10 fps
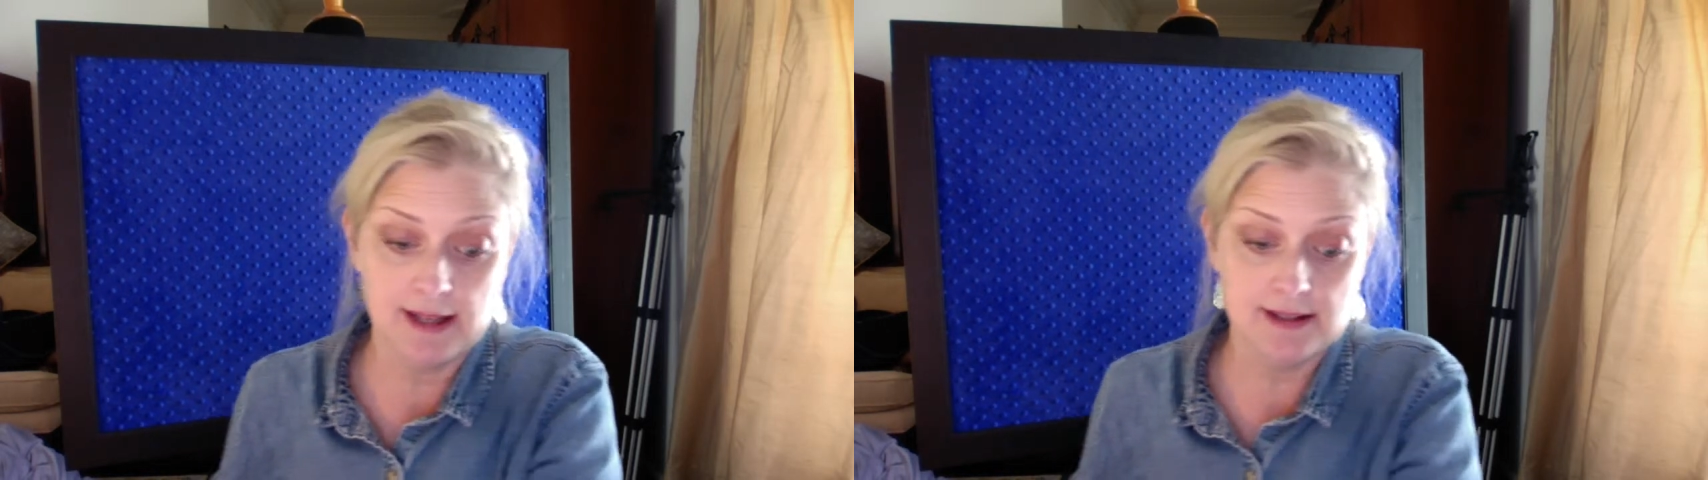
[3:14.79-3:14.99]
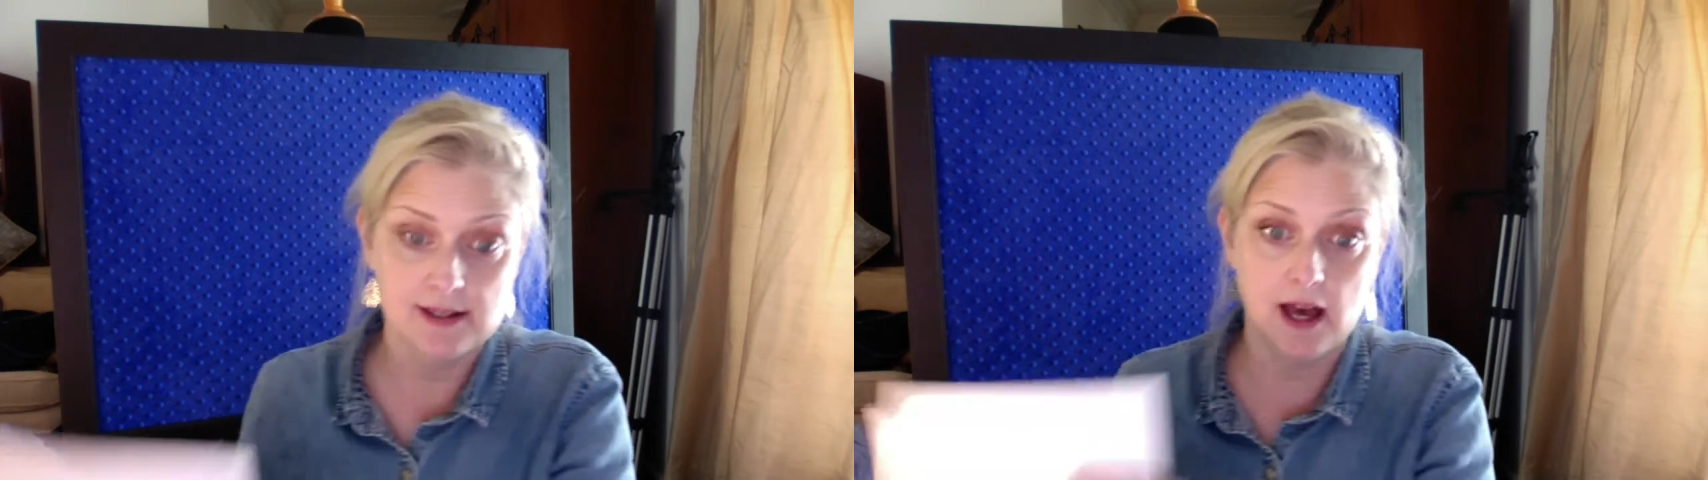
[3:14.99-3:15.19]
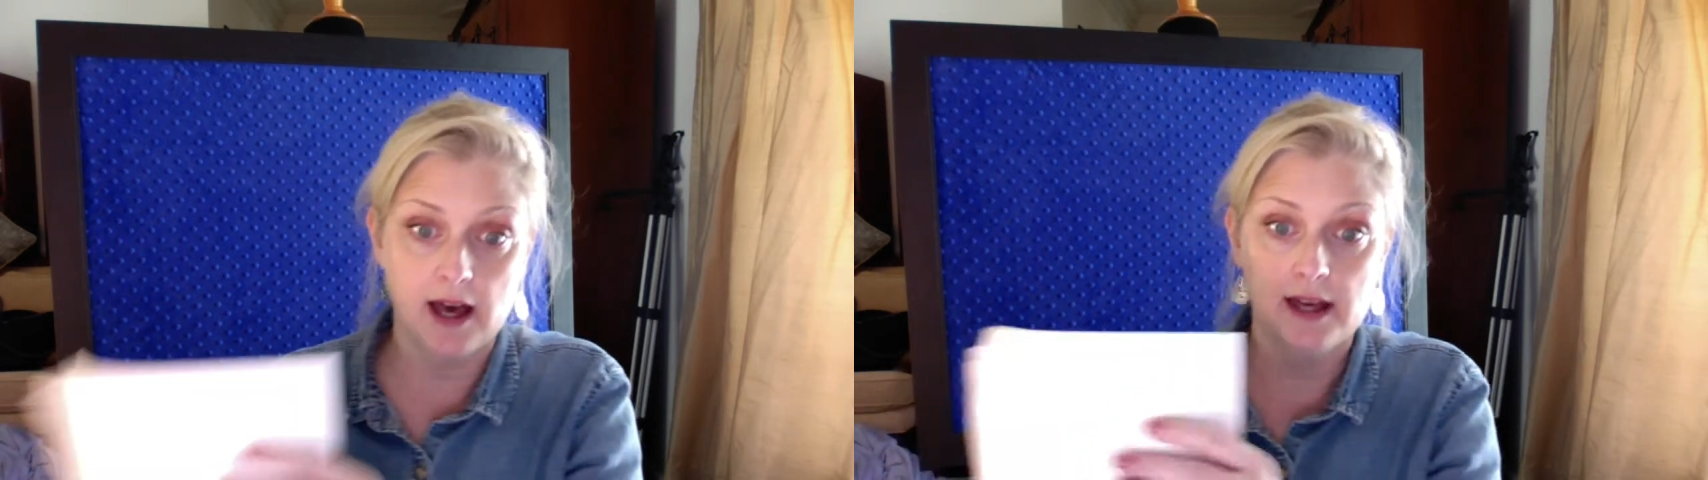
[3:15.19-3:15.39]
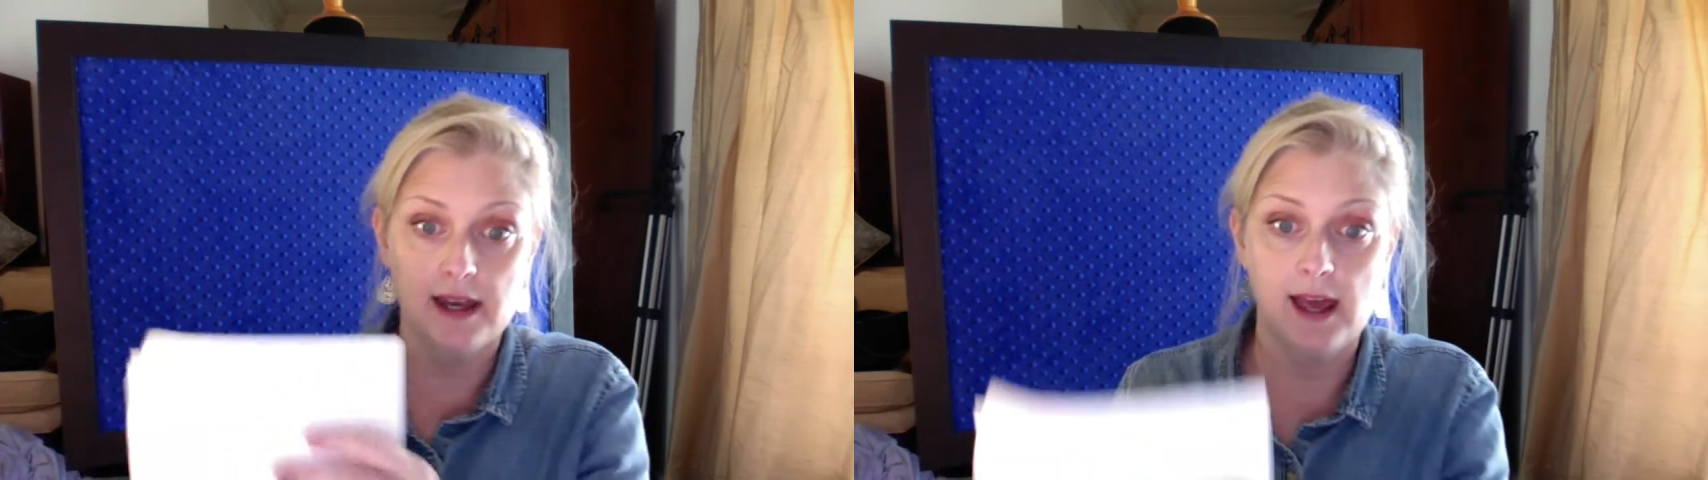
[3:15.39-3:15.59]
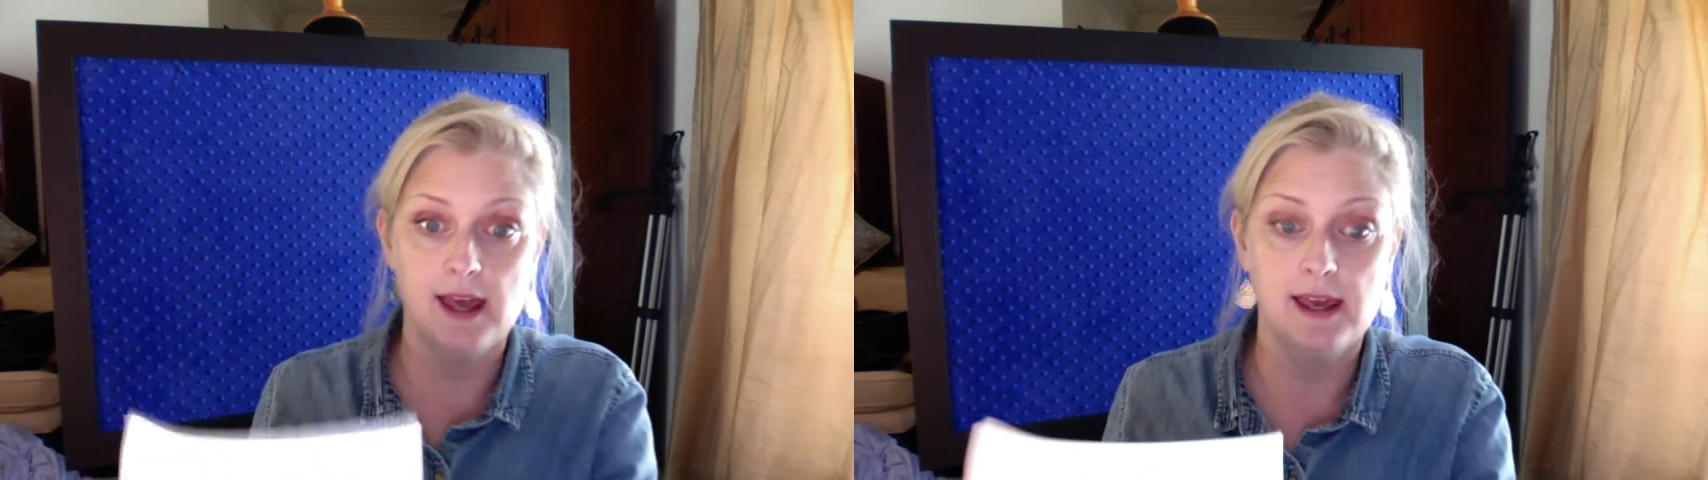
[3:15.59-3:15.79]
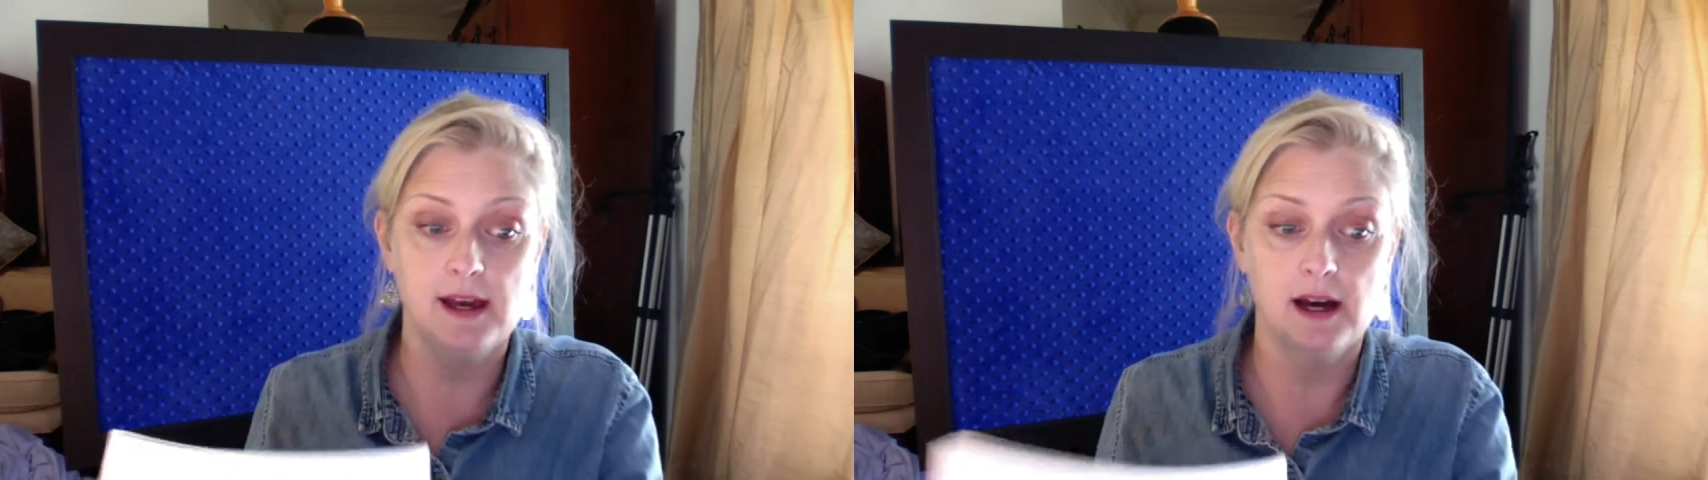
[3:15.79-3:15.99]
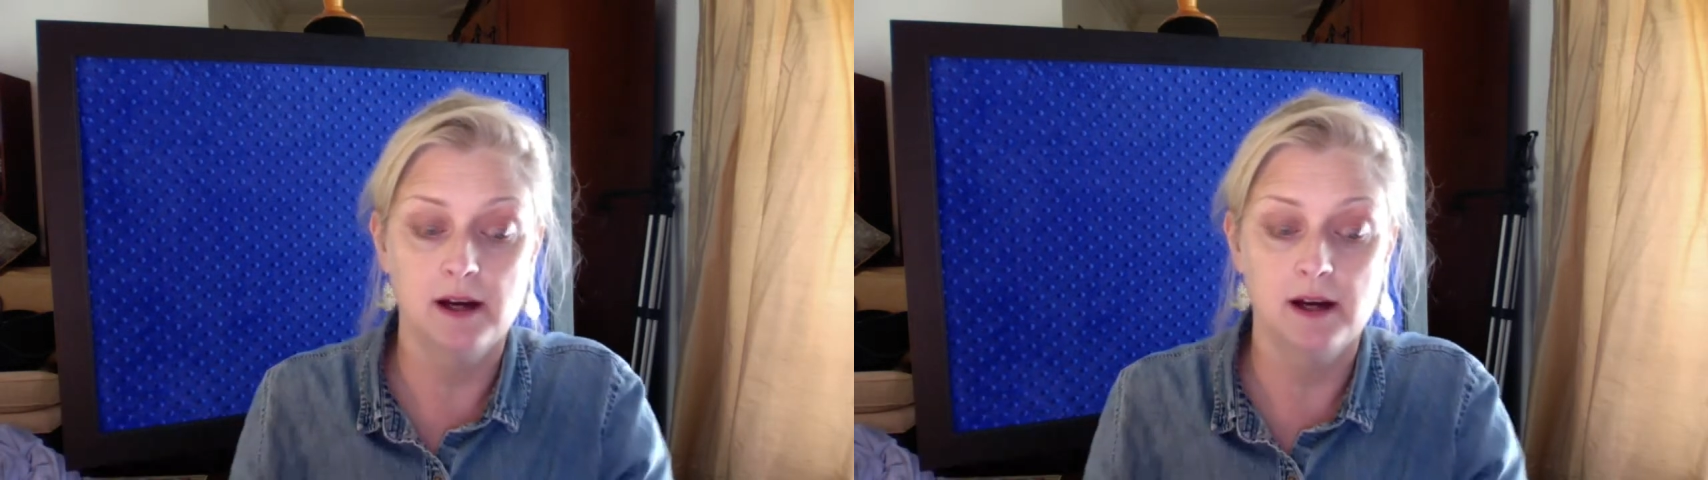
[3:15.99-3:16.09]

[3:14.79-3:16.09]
It's not a